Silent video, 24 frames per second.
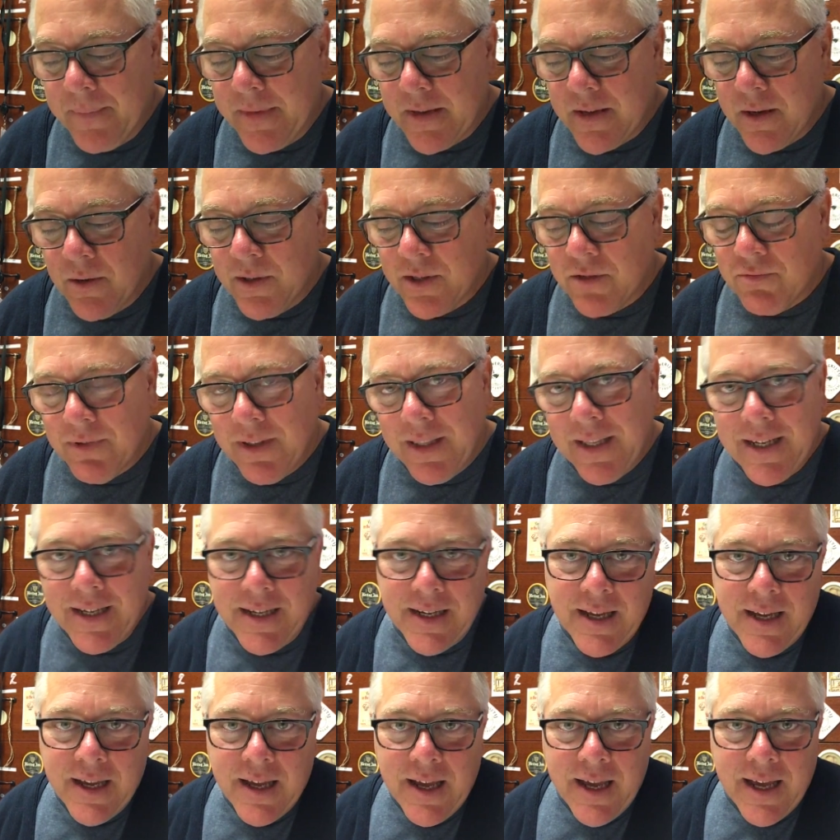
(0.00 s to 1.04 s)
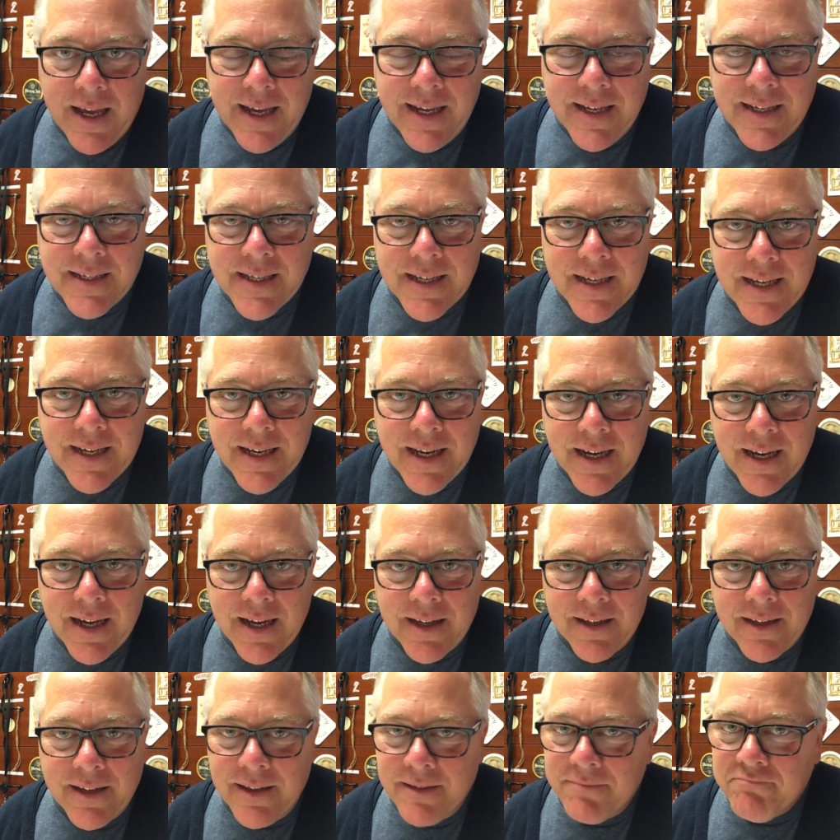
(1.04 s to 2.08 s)
So it's really, he's
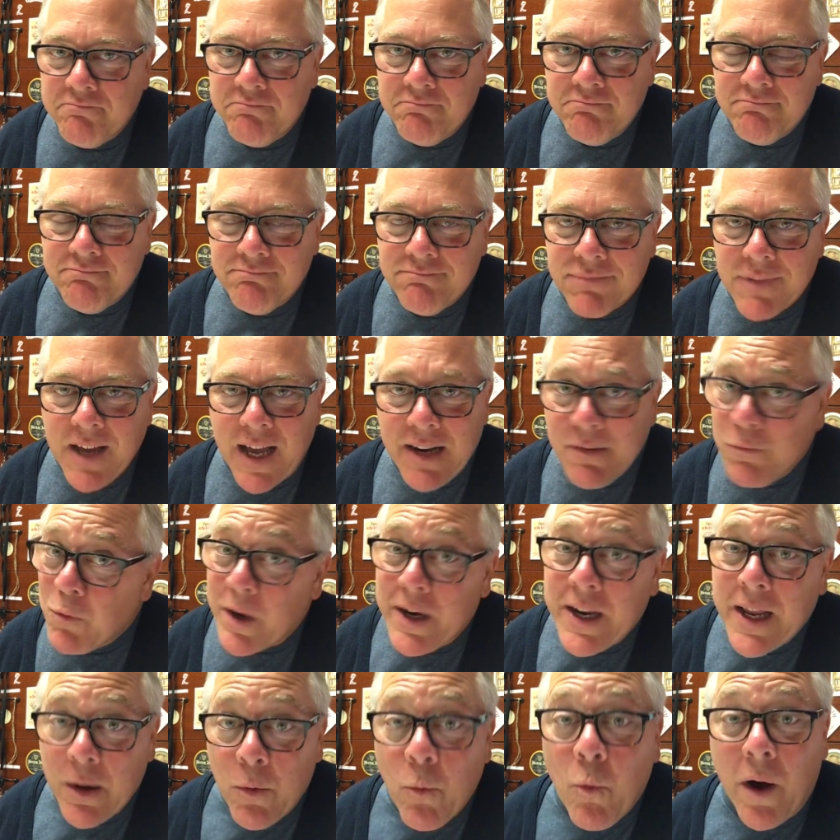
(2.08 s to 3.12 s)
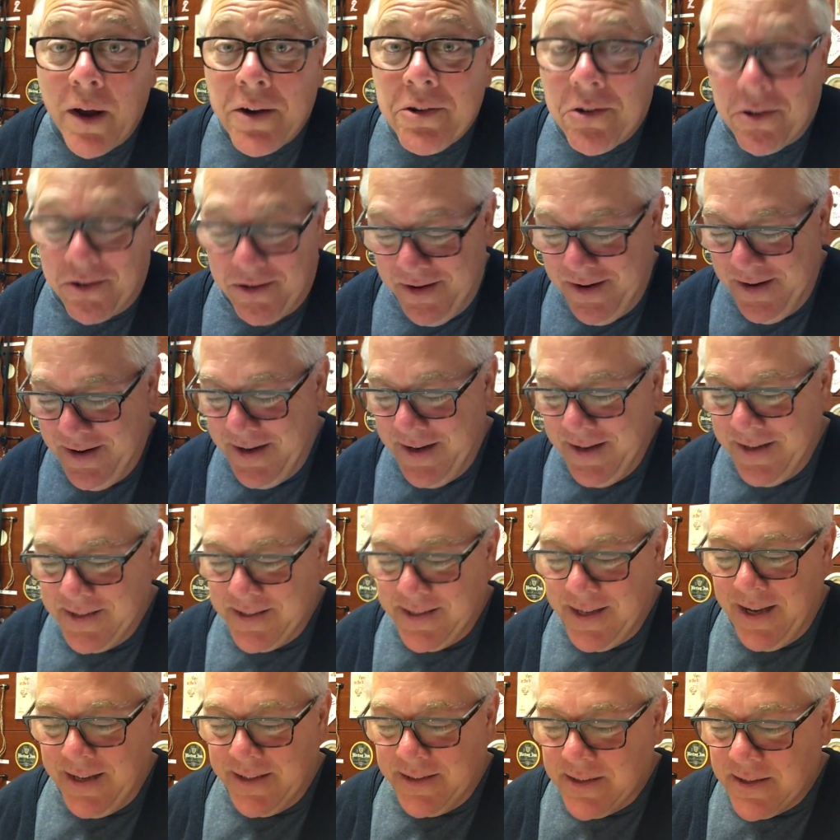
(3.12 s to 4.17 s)
a kind of one-hit wonder in a
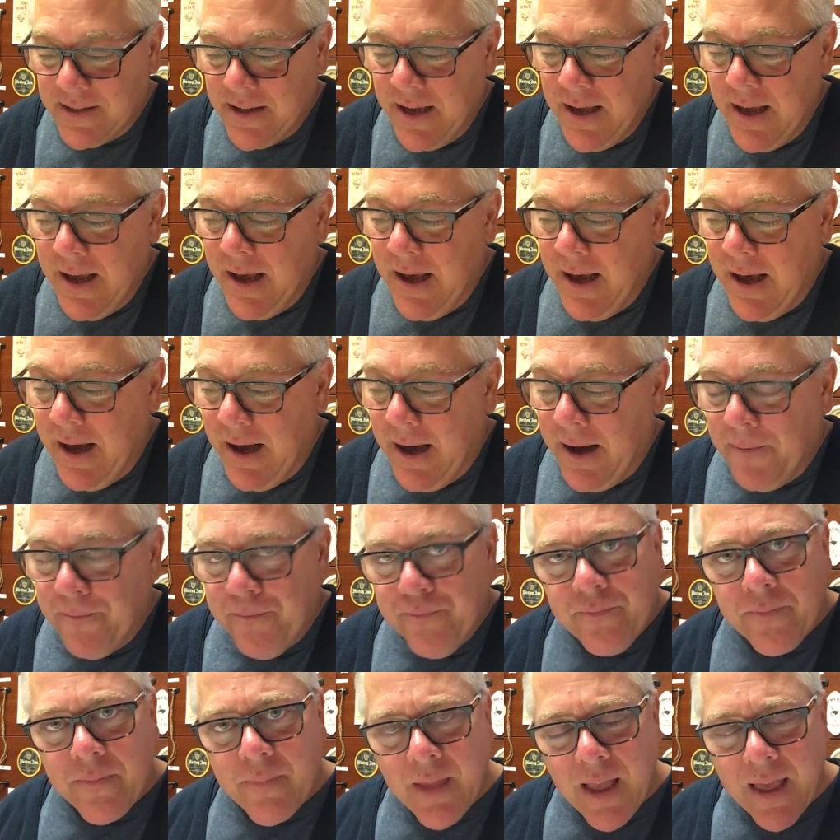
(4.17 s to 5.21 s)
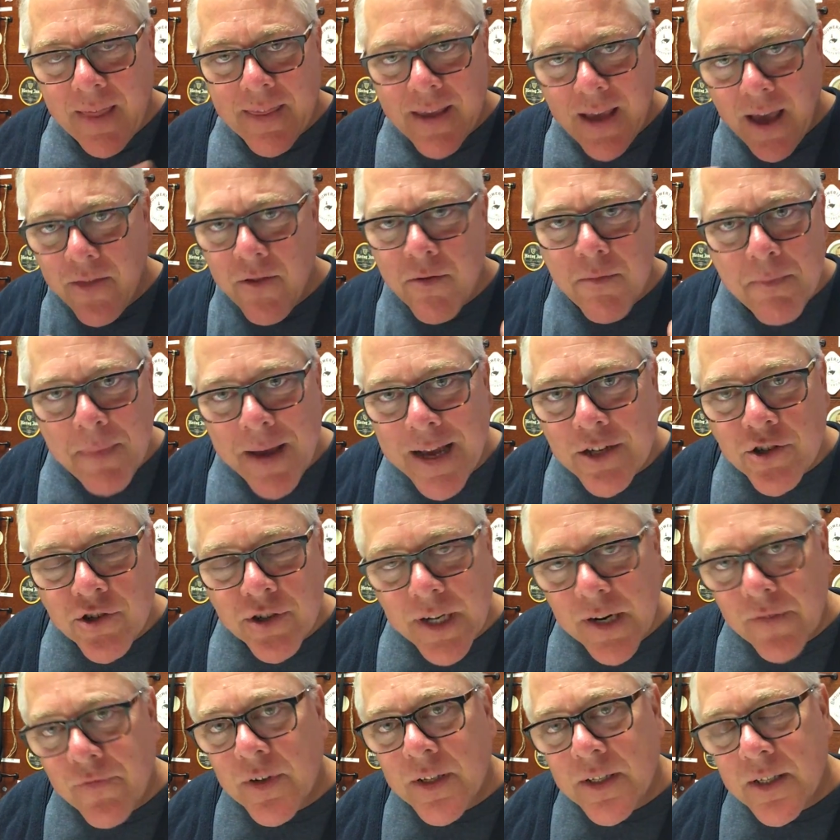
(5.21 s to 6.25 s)
sense. The other major
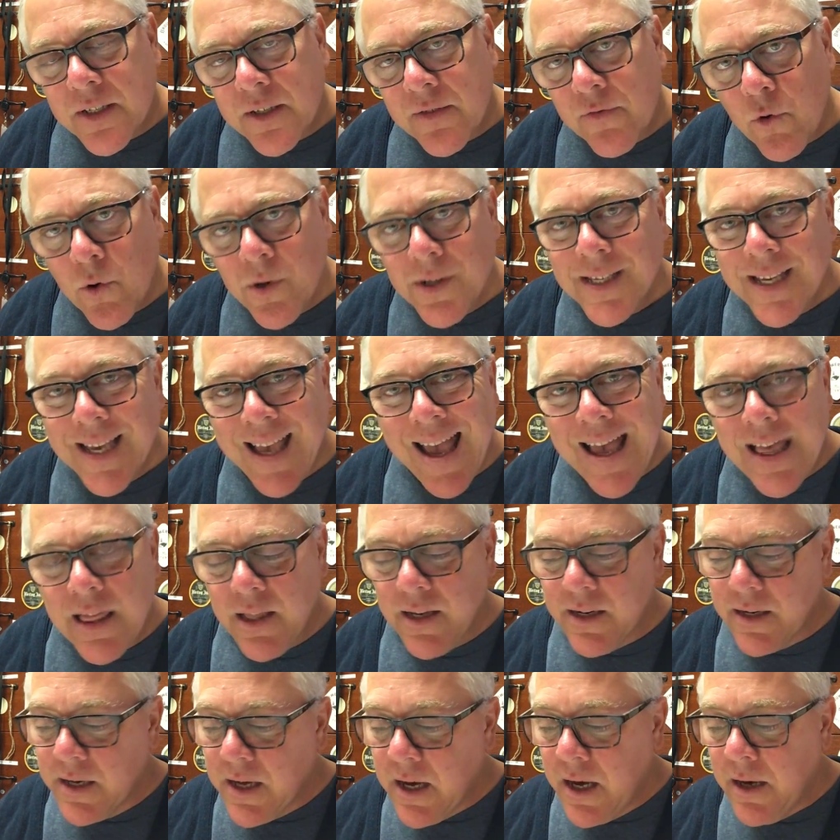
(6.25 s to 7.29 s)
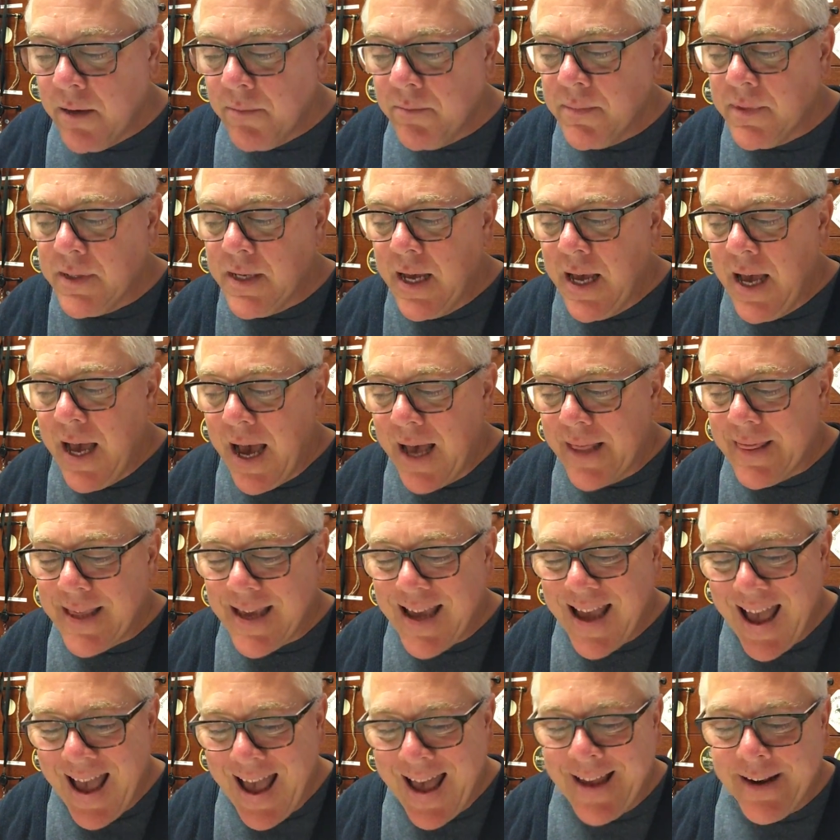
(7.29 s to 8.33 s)
difference is, of course, Galen comes at
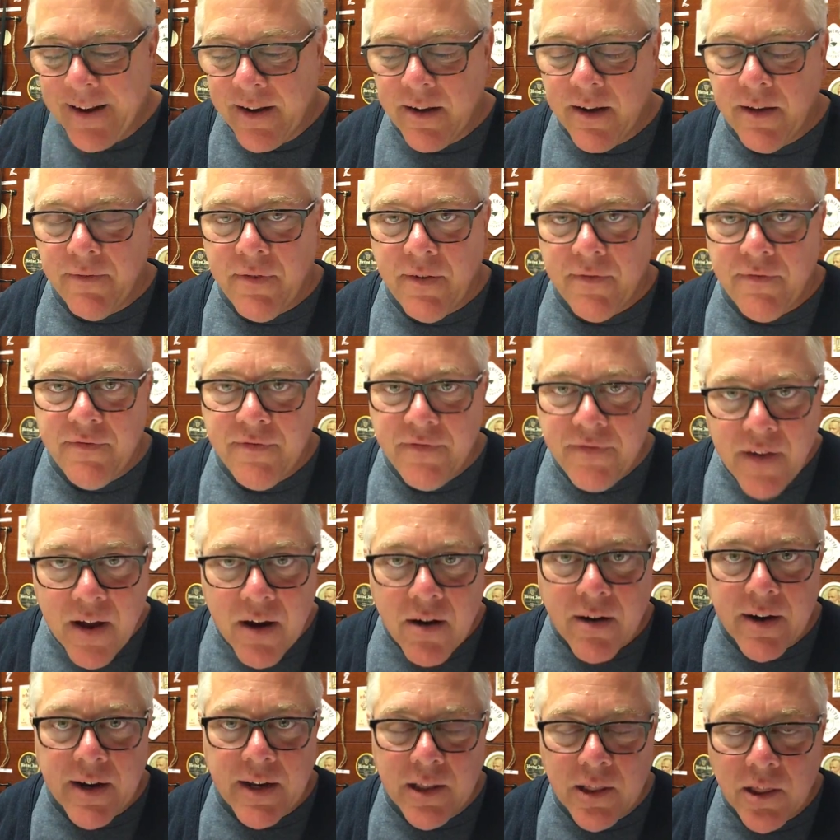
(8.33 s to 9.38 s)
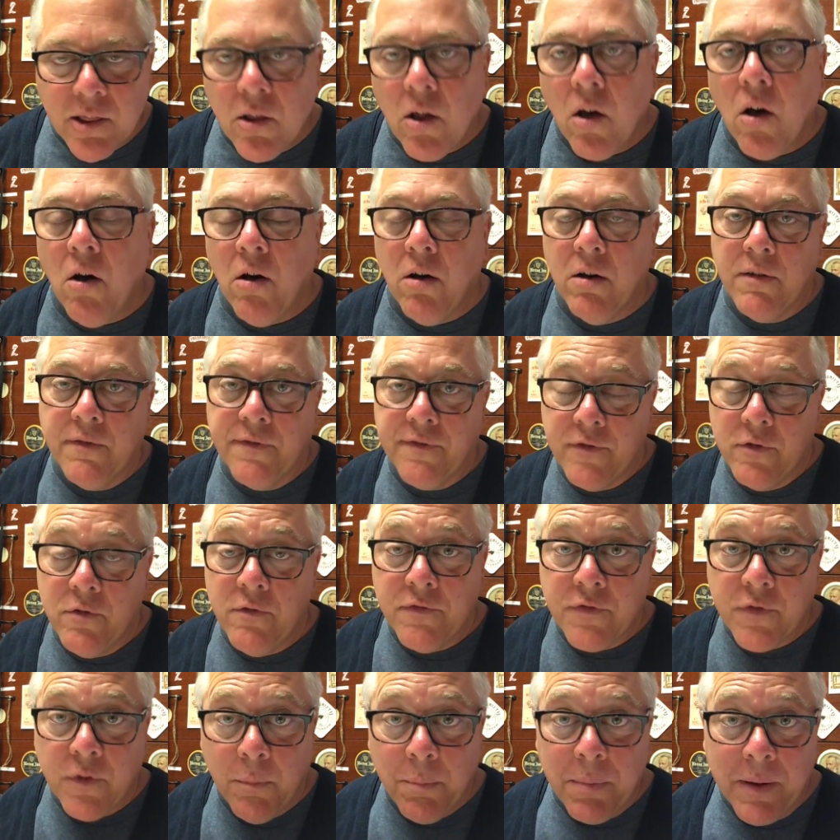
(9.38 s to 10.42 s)
the end of a very long,
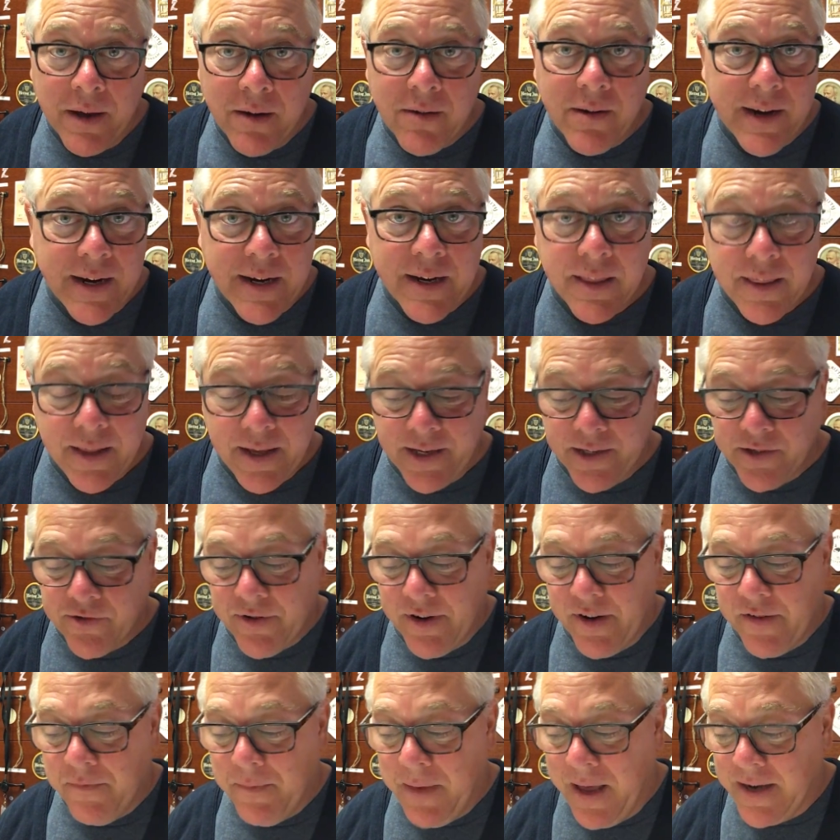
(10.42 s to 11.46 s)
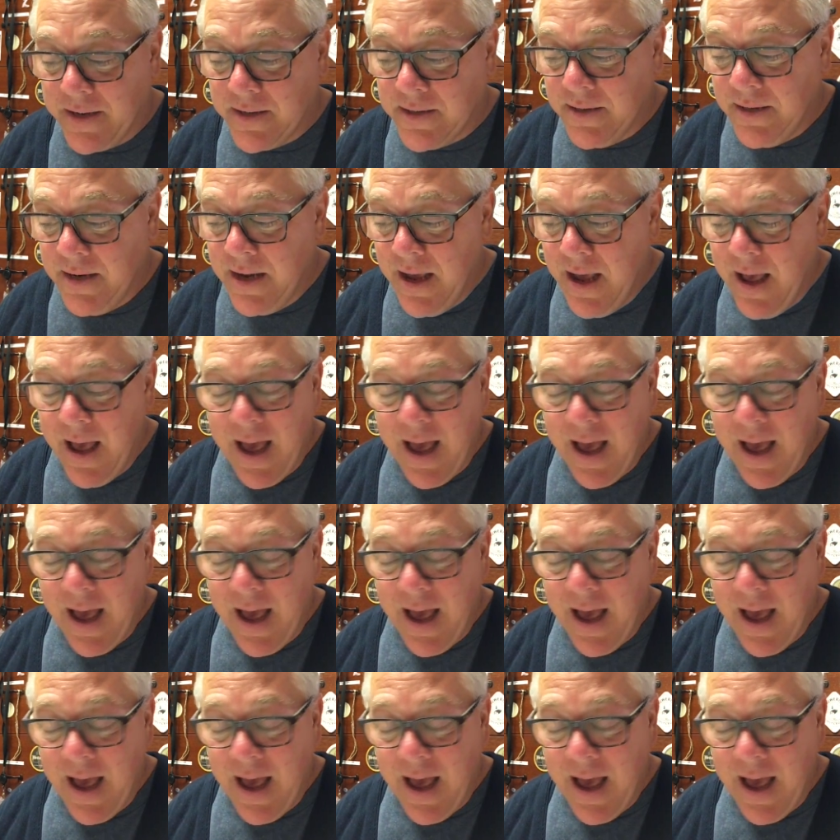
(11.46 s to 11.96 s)
fruitful period in the history of medicine